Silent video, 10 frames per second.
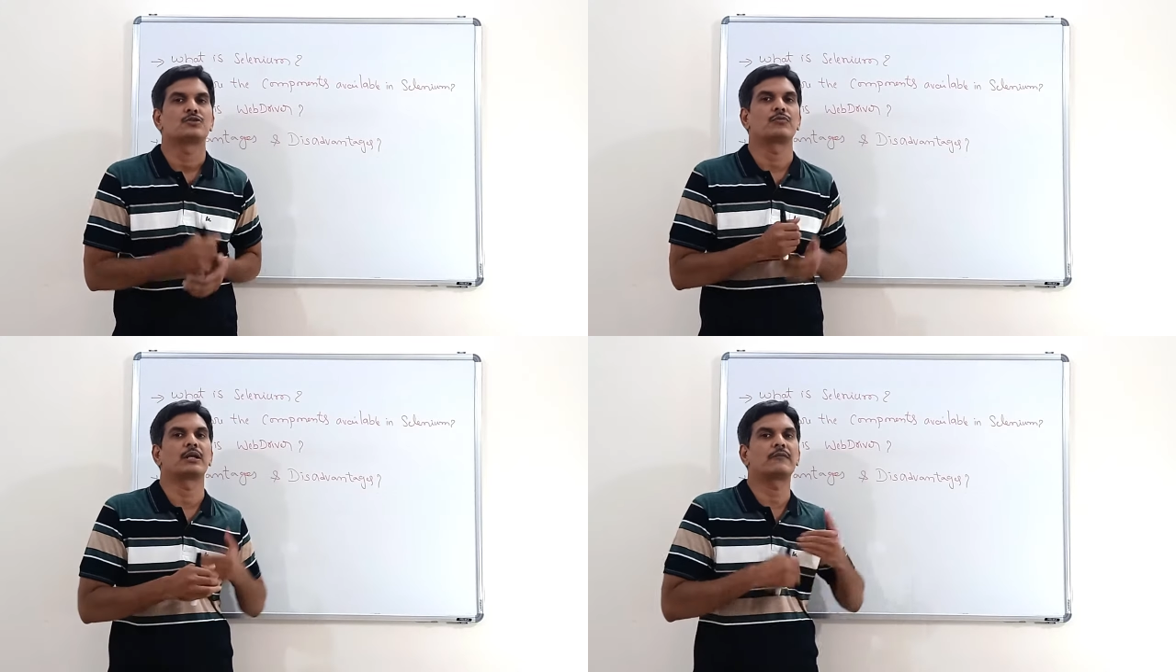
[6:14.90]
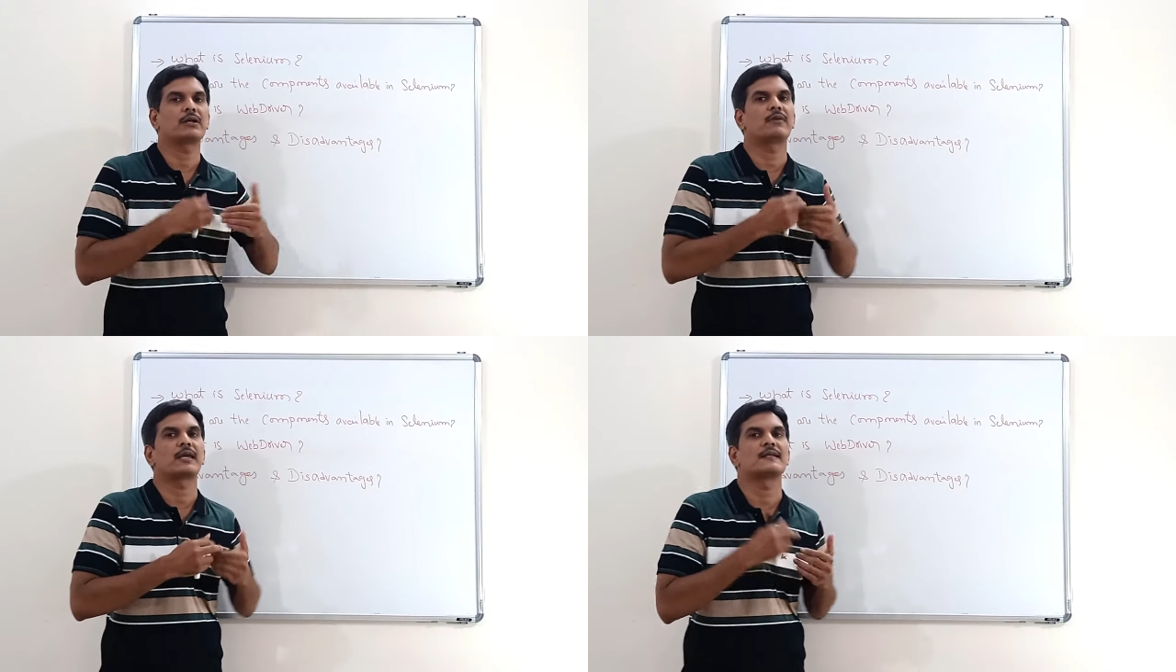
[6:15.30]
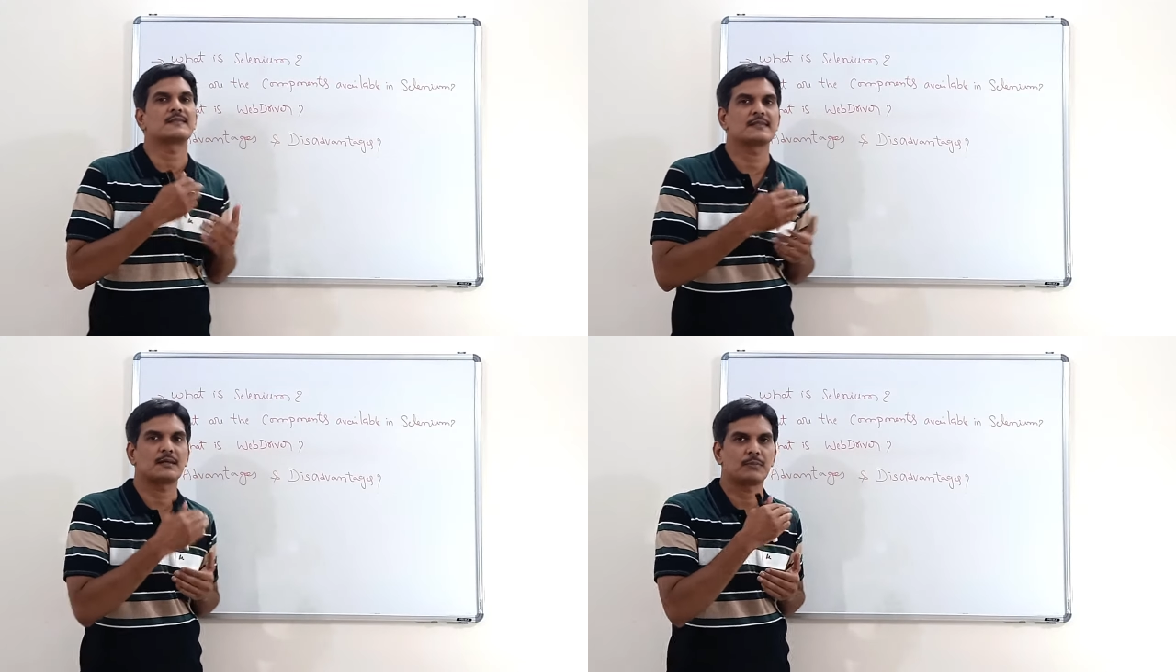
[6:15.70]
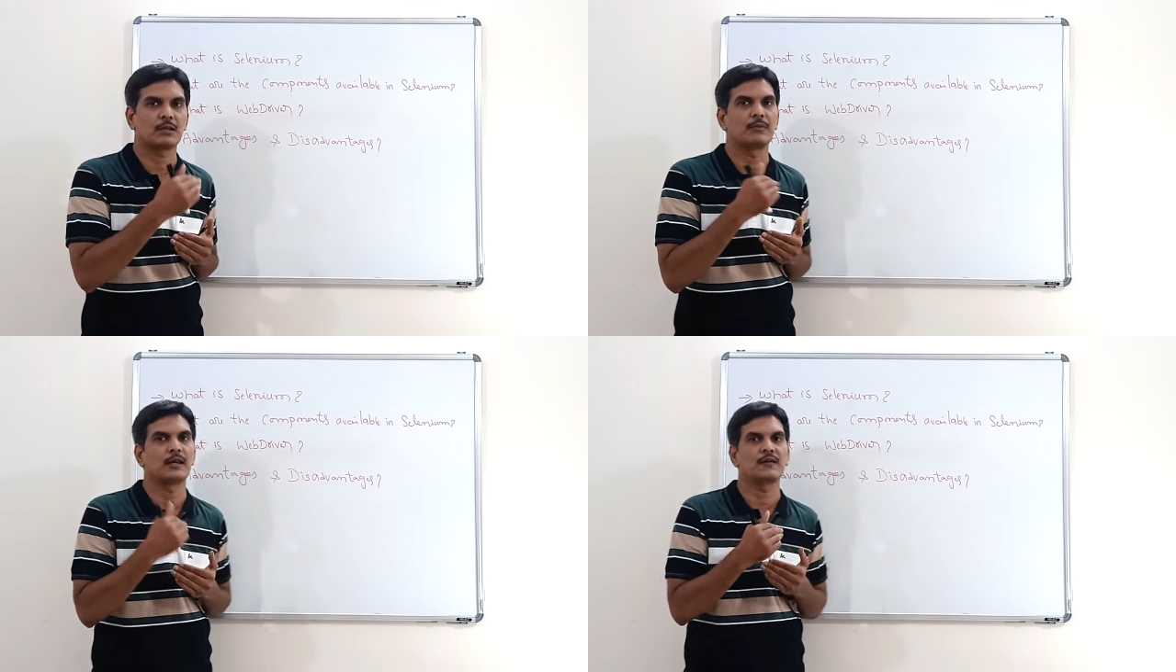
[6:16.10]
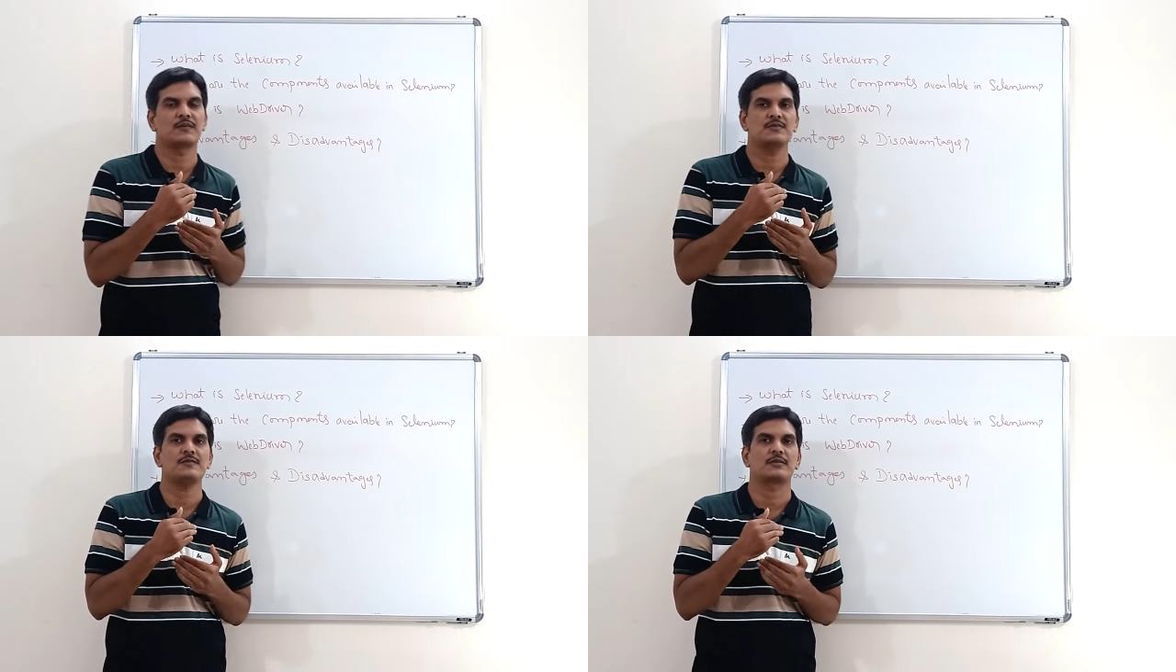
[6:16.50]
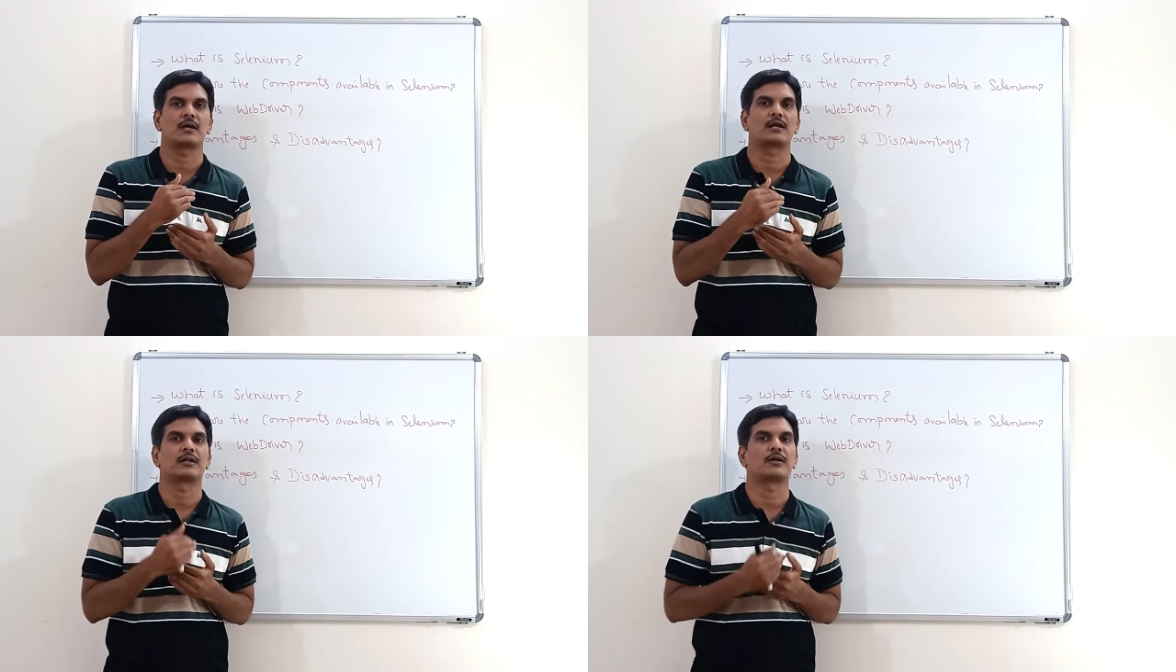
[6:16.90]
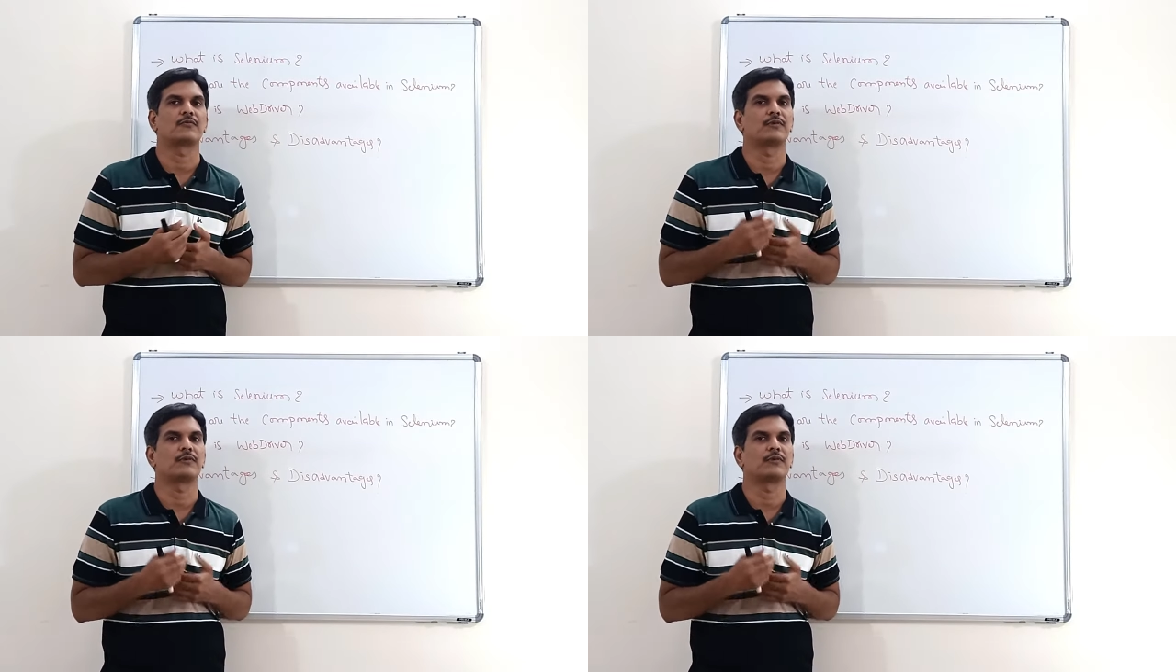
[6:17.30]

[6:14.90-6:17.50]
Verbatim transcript: So wherever we can see some limitations and uh,